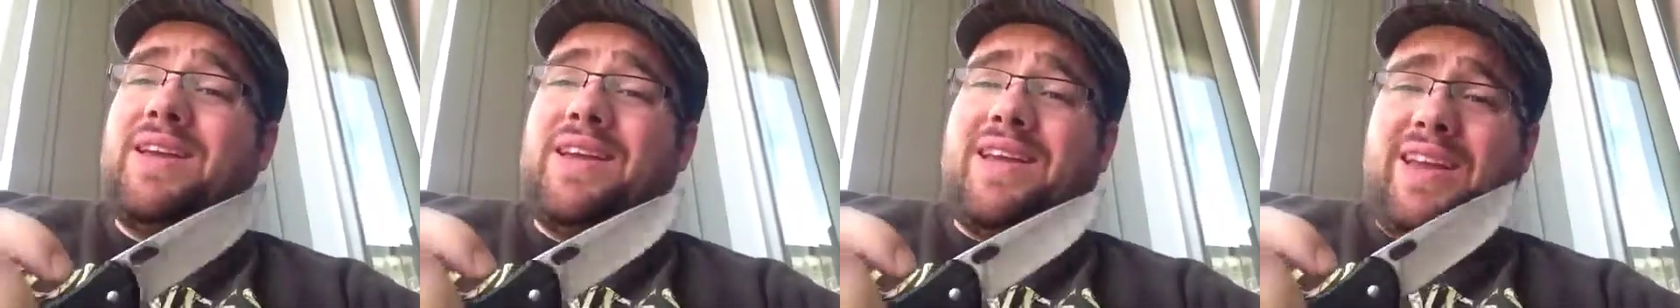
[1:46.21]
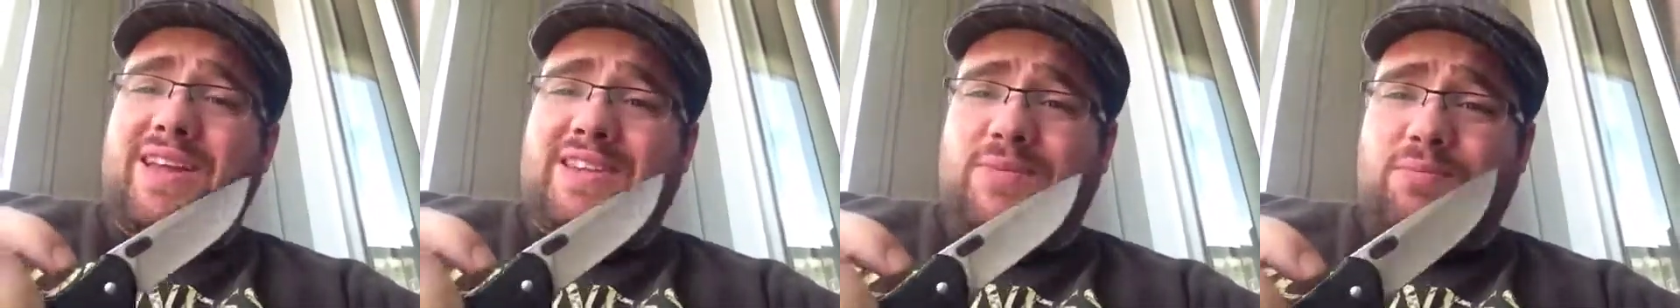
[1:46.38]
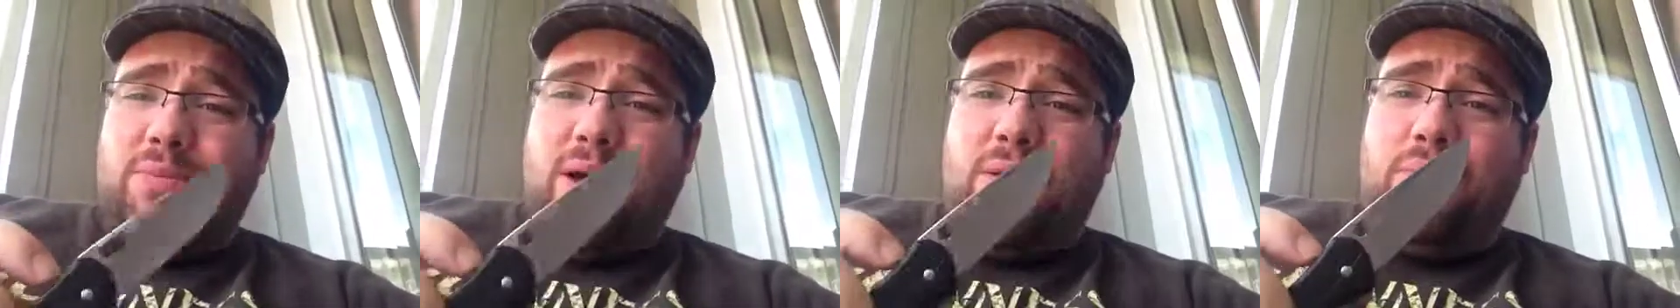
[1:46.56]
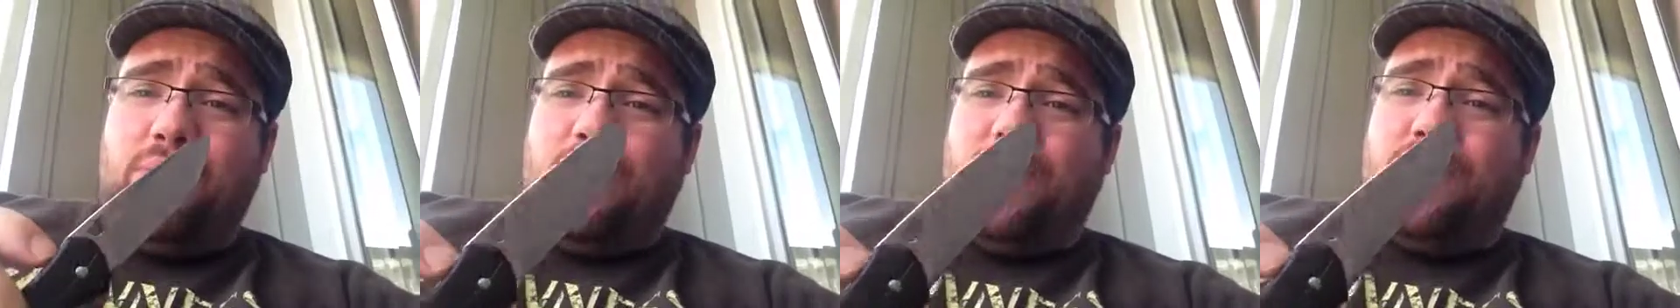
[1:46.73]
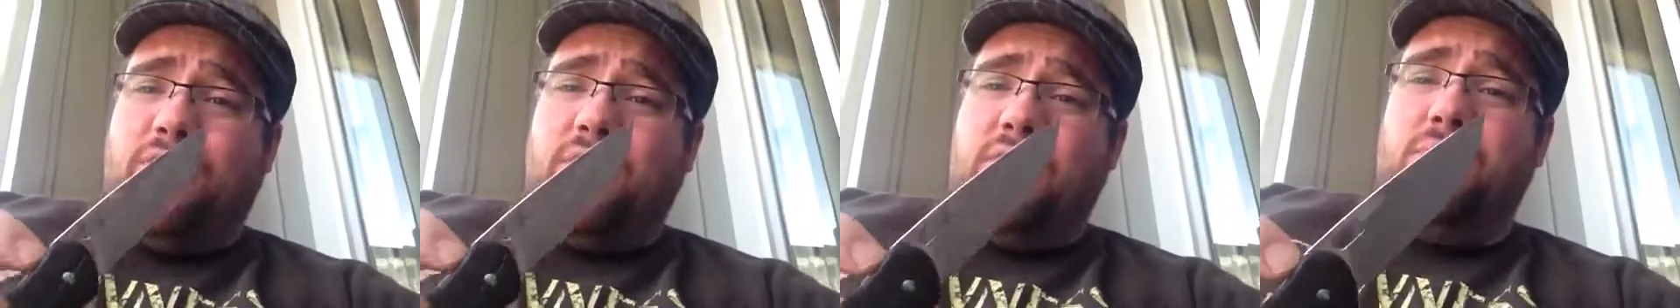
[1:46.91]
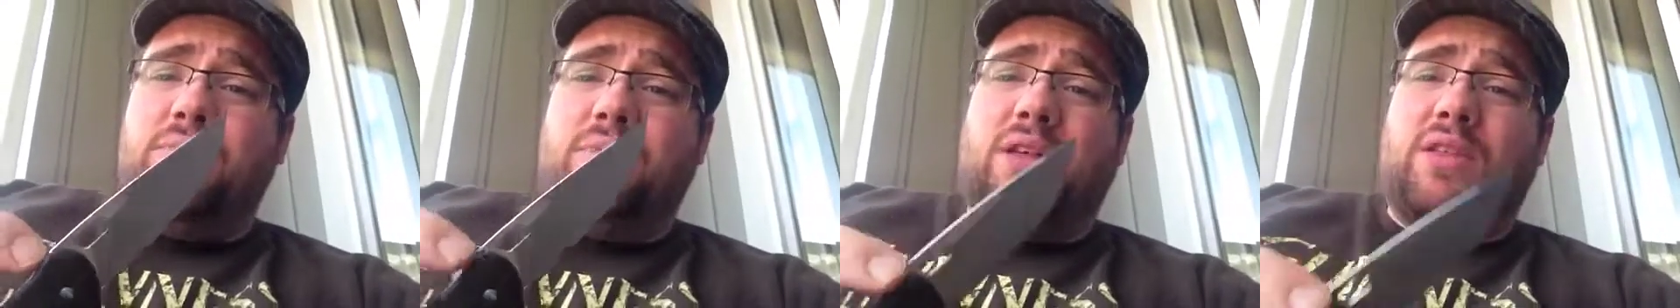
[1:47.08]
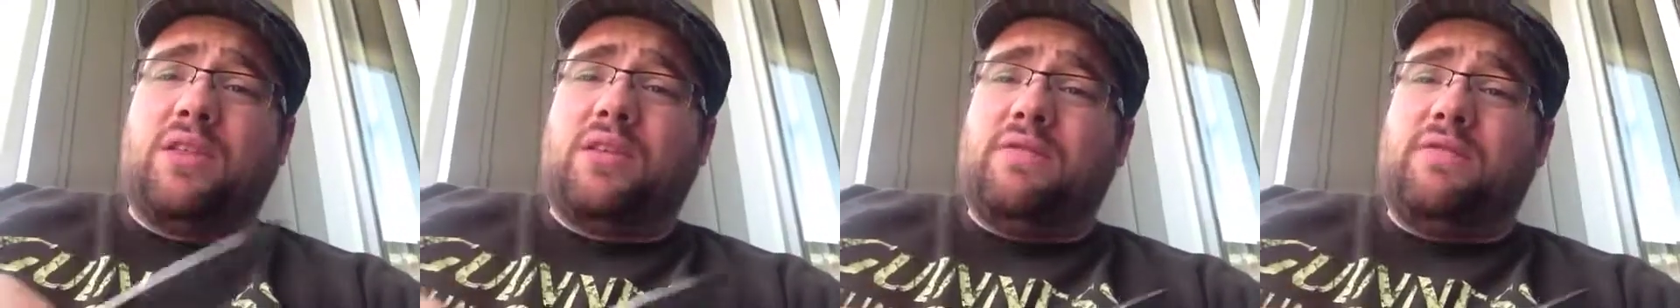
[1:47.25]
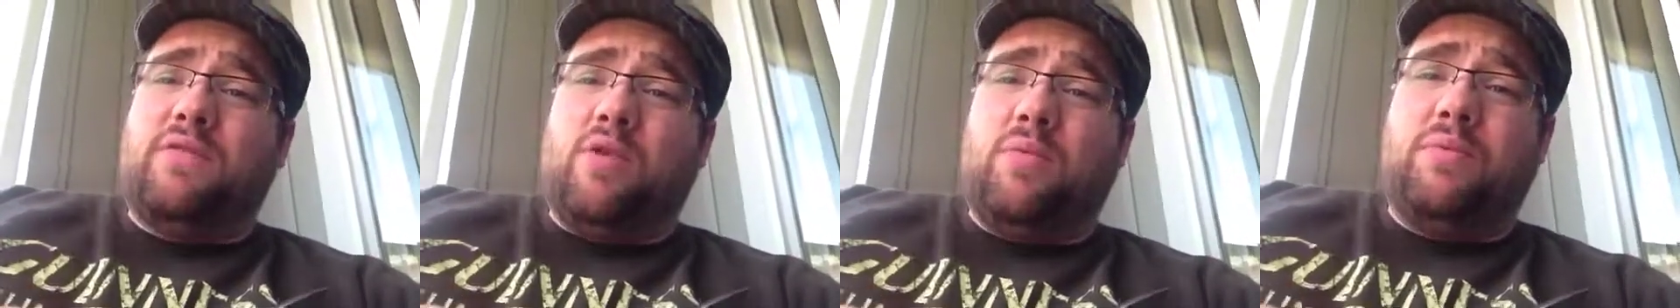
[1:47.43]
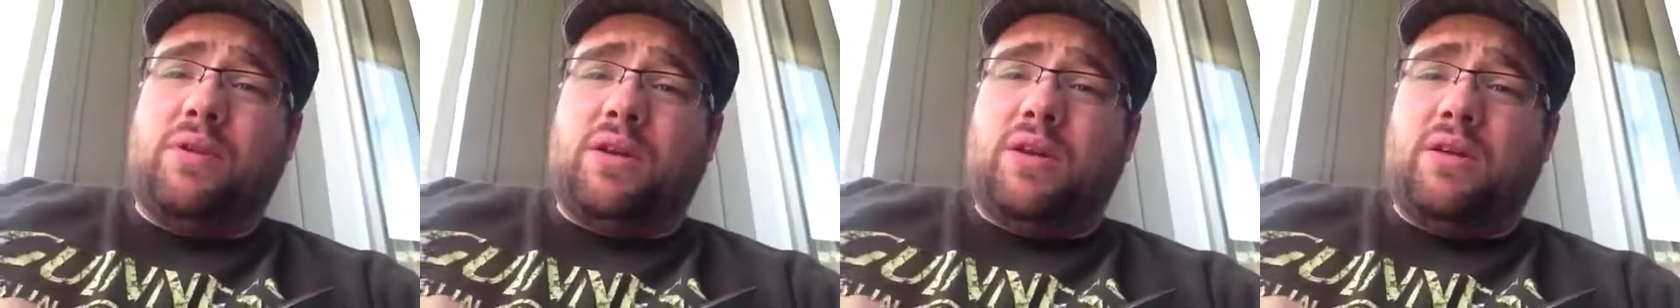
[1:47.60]
It's my preferred method of
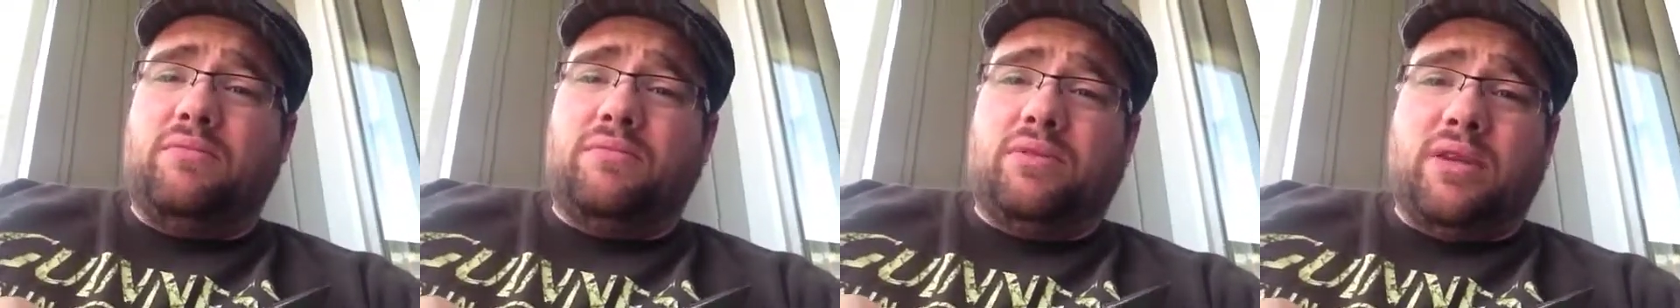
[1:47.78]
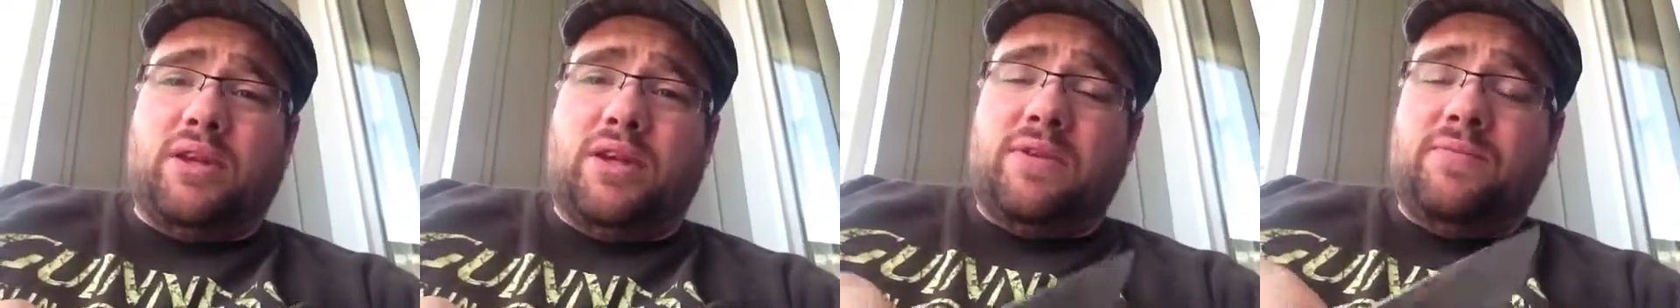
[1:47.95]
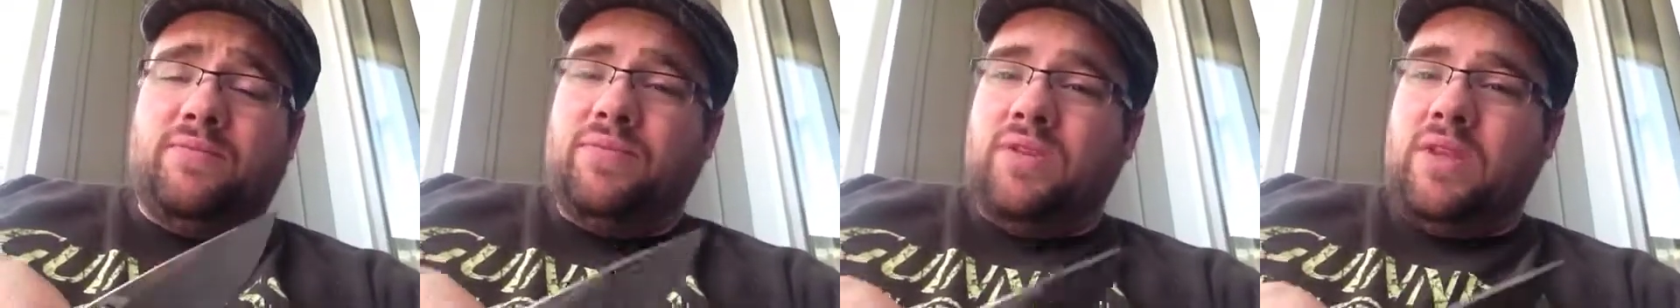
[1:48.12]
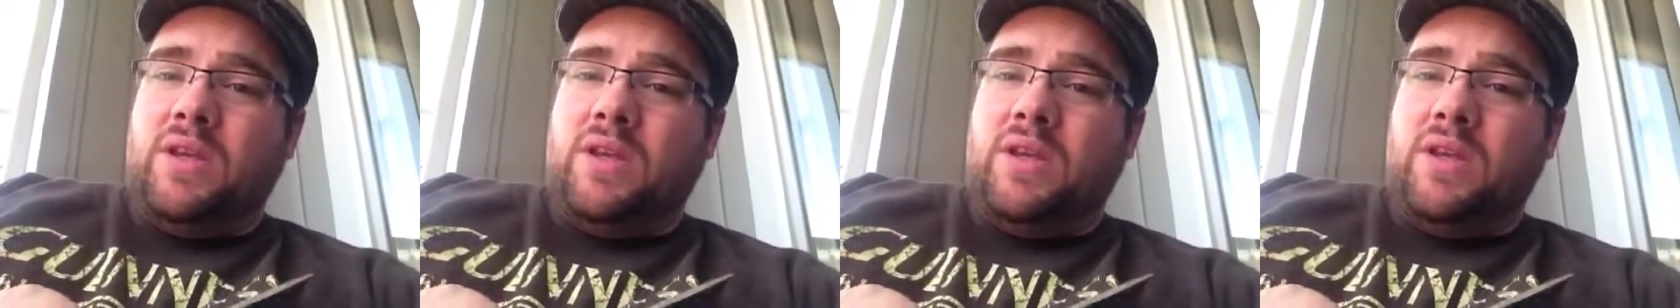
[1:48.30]
opening a blade.